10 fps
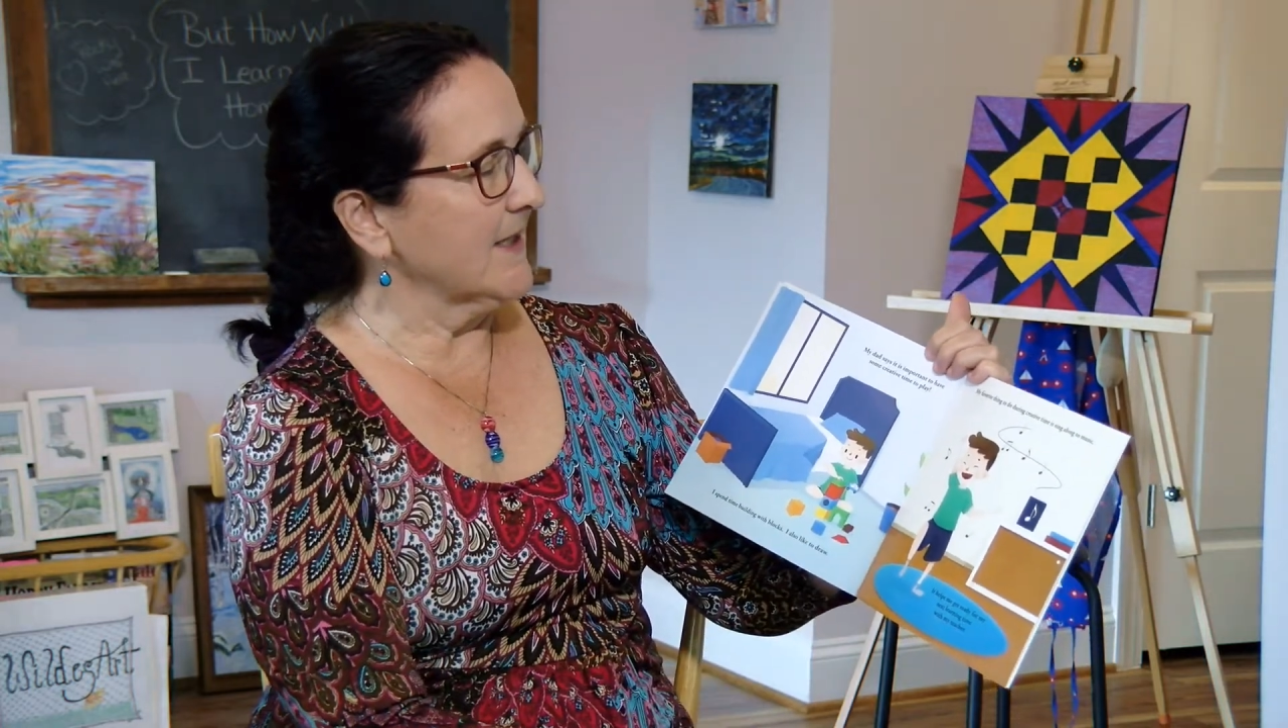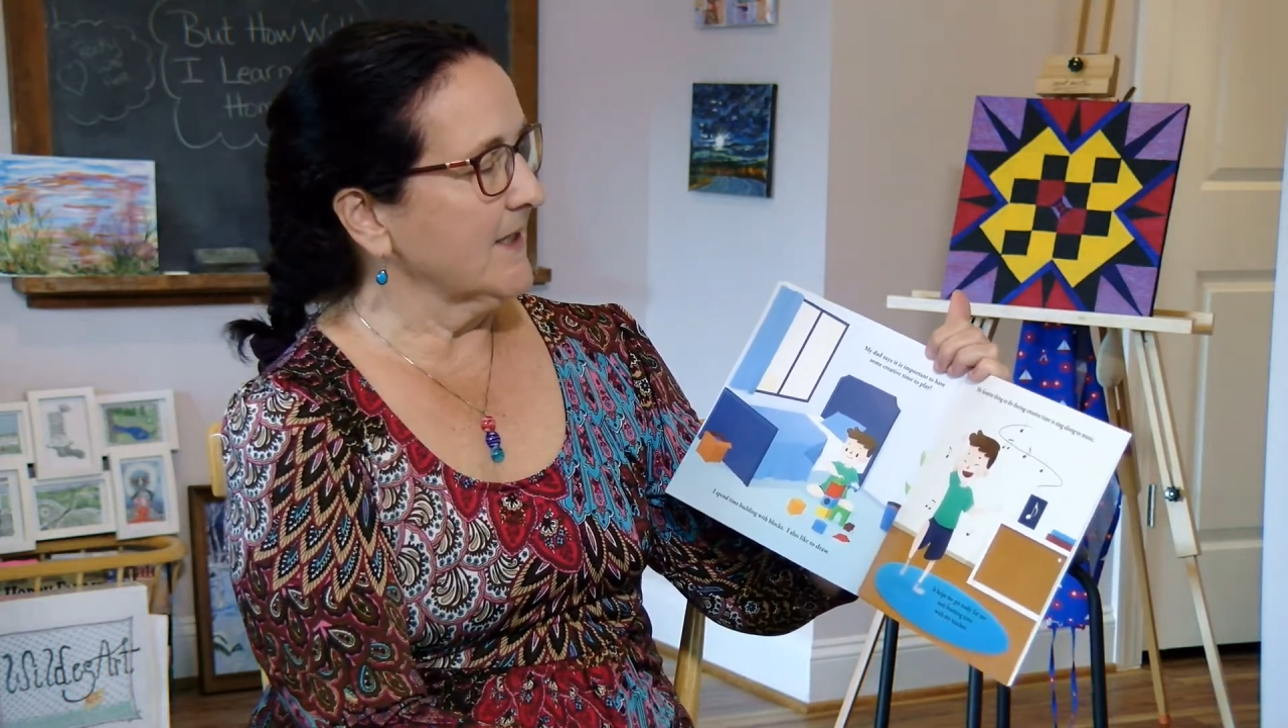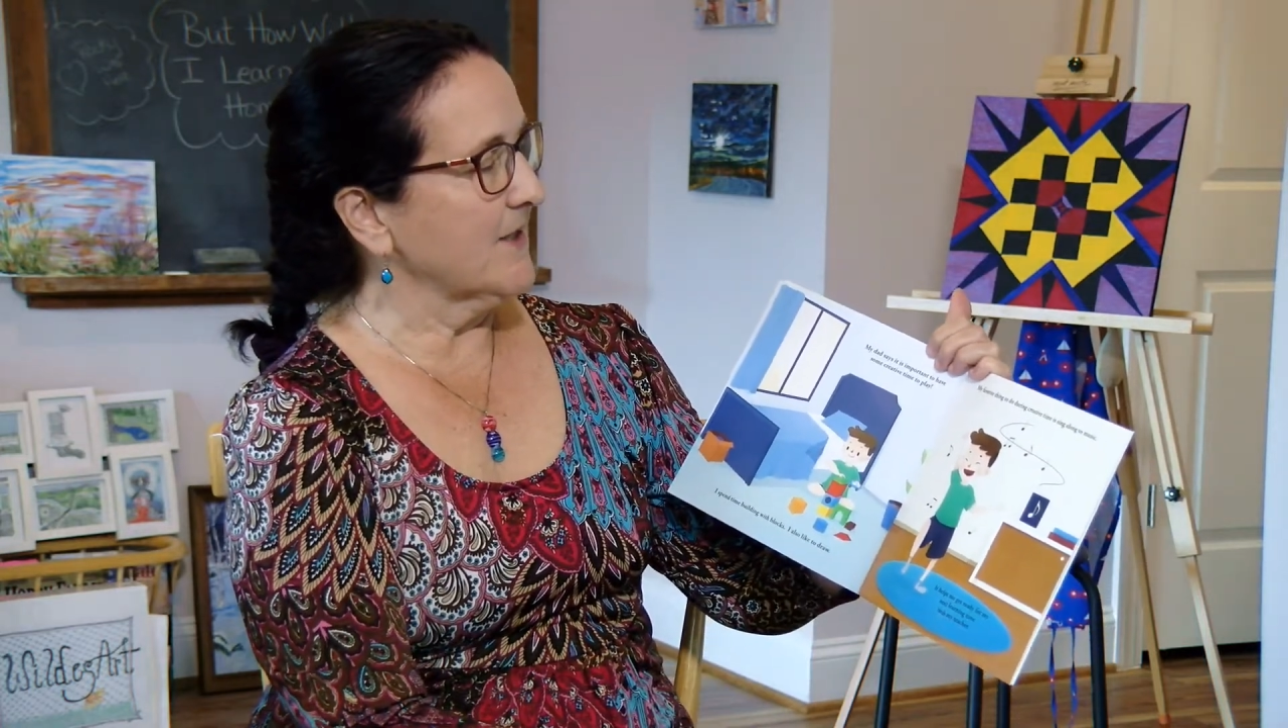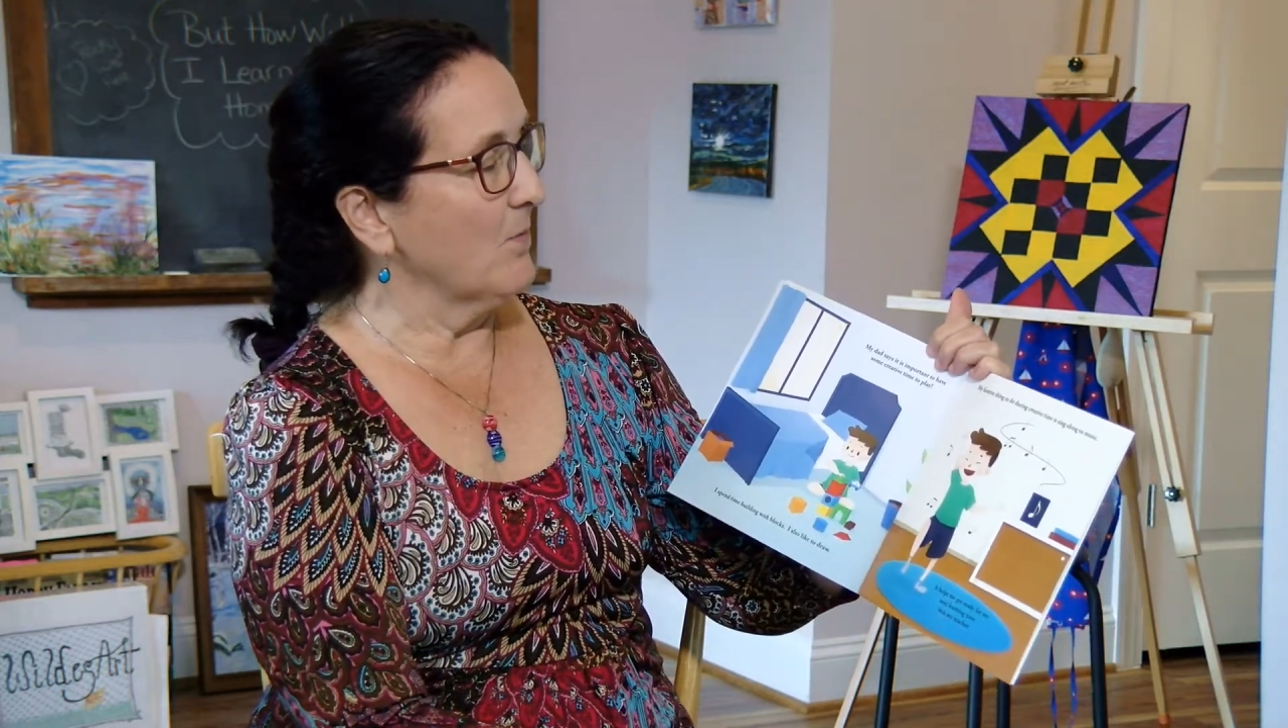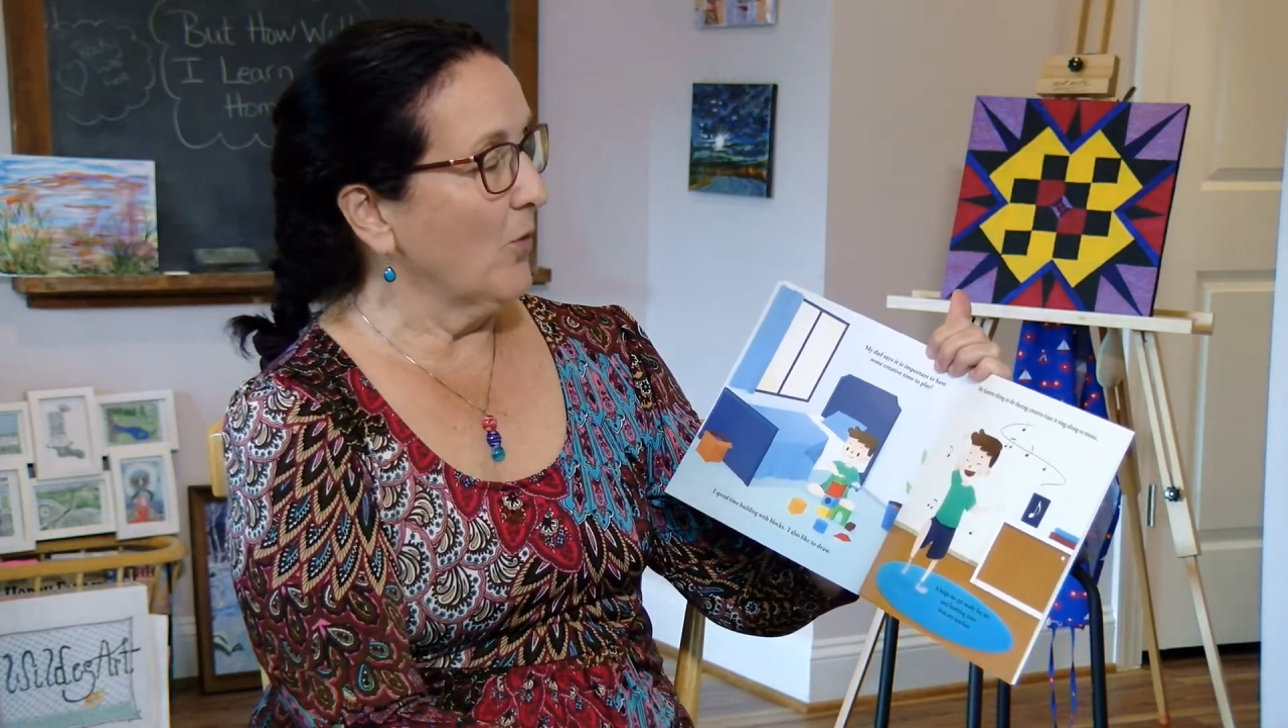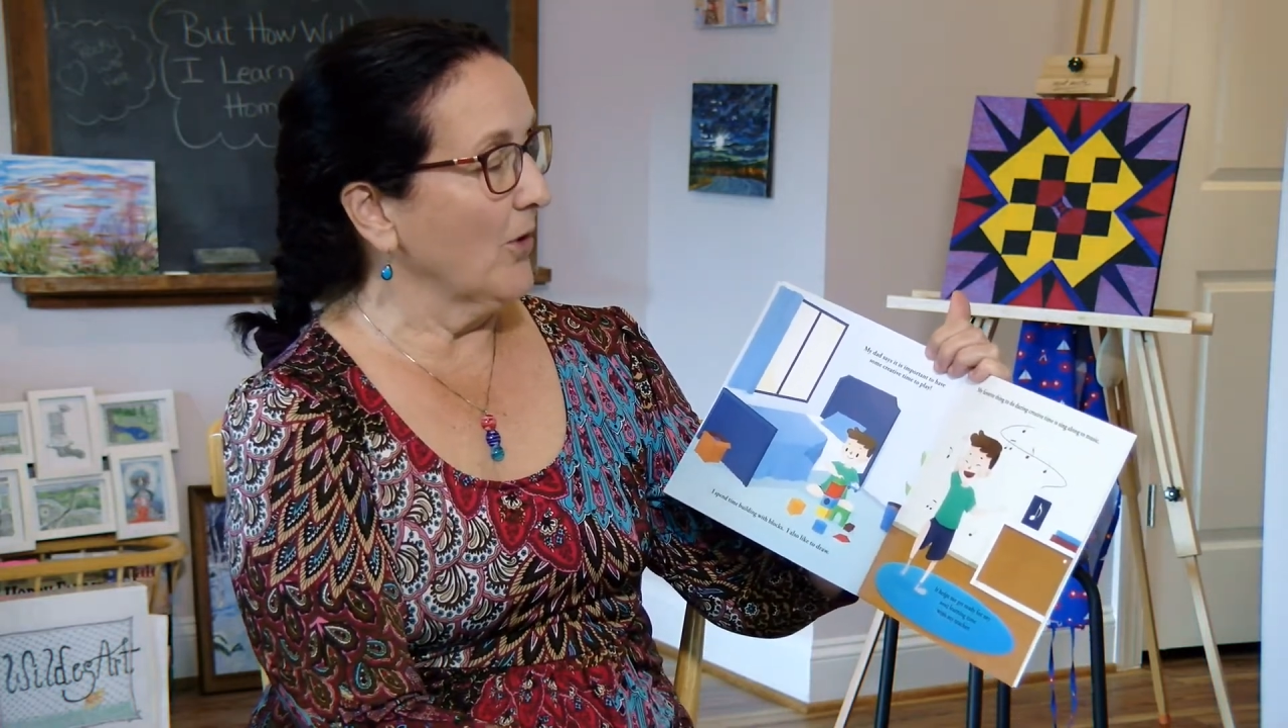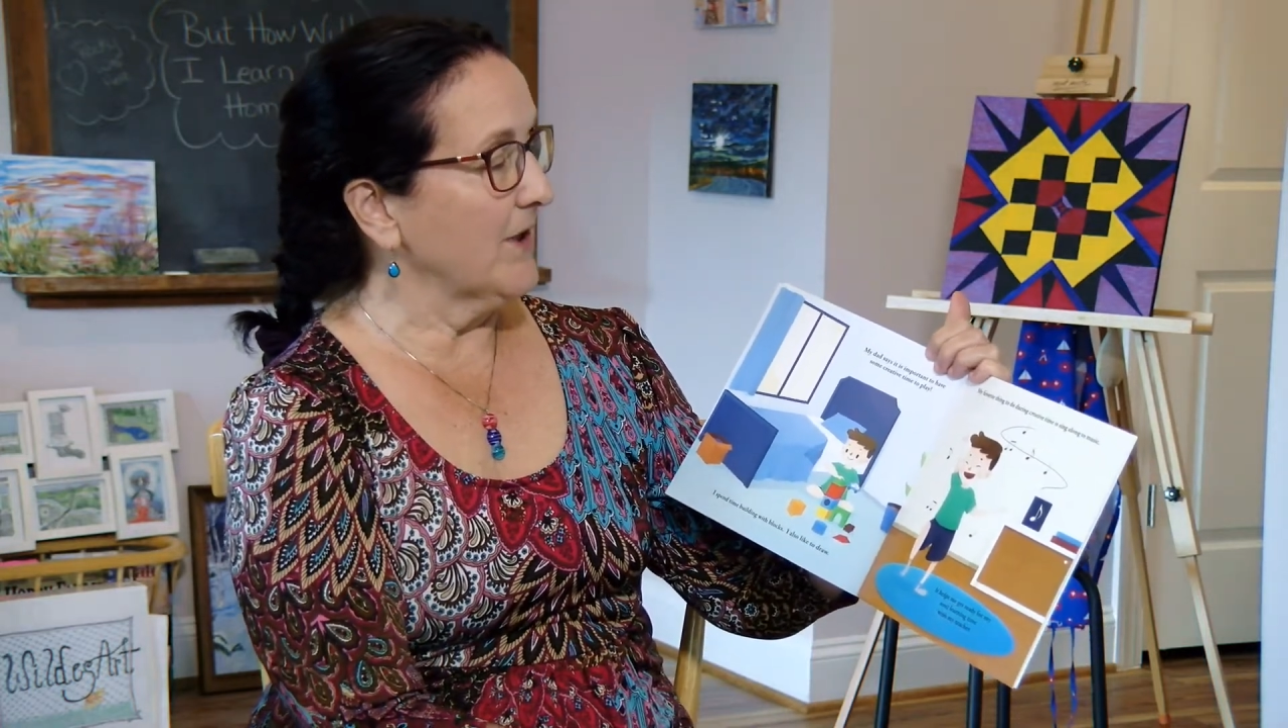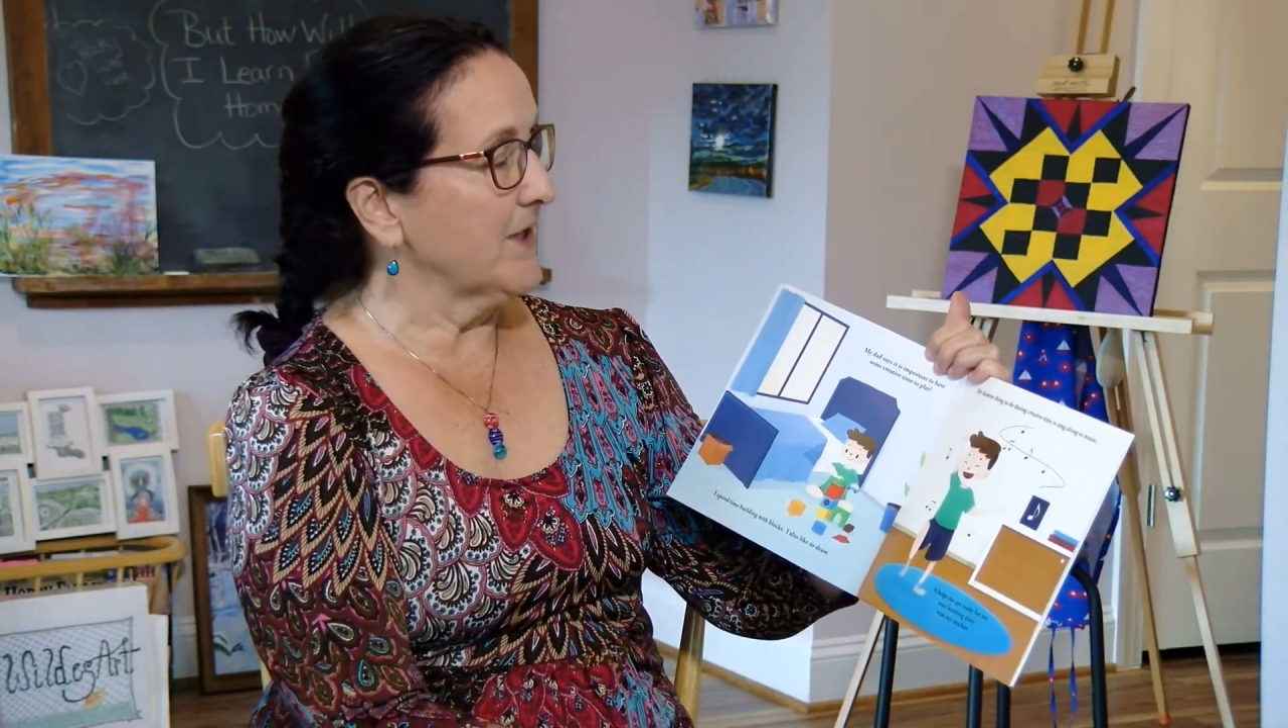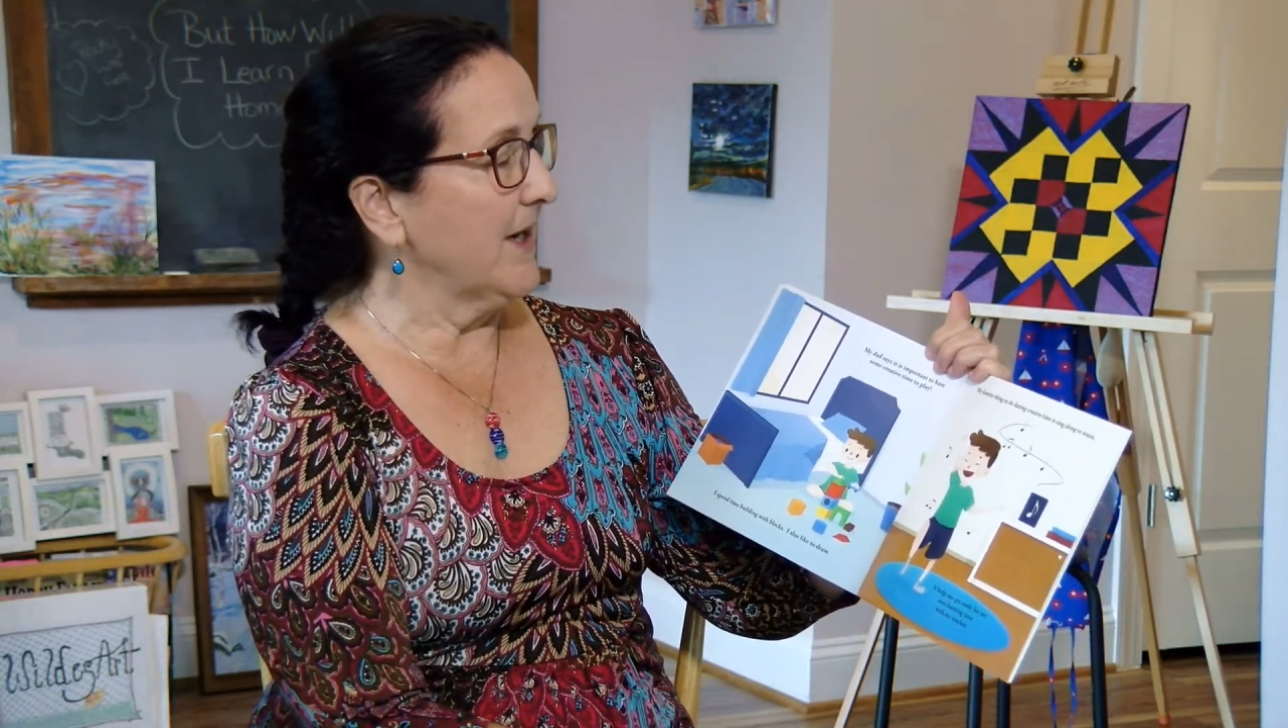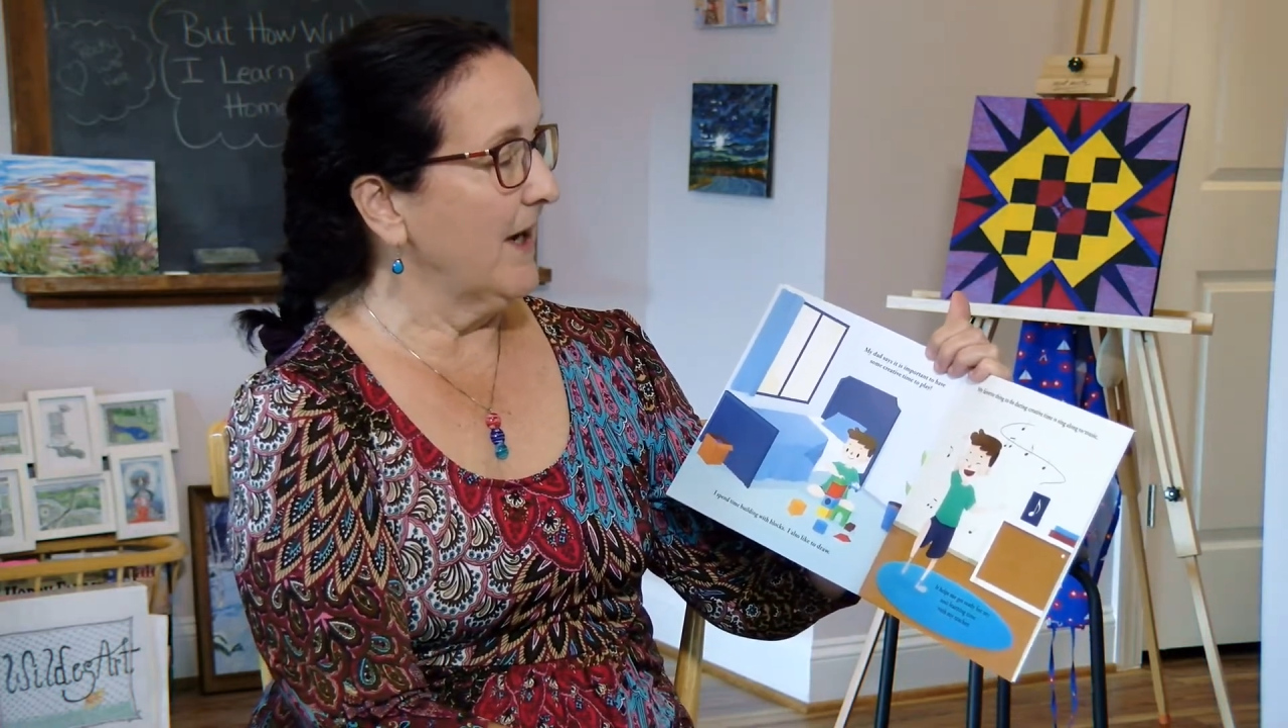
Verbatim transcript: it is important to